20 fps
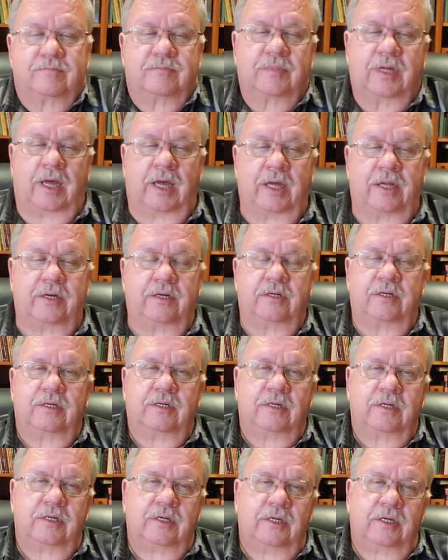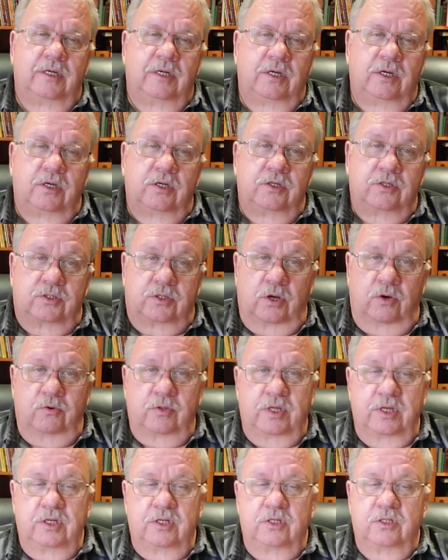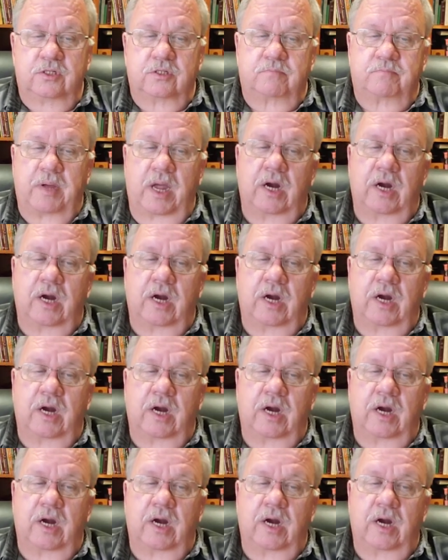and so these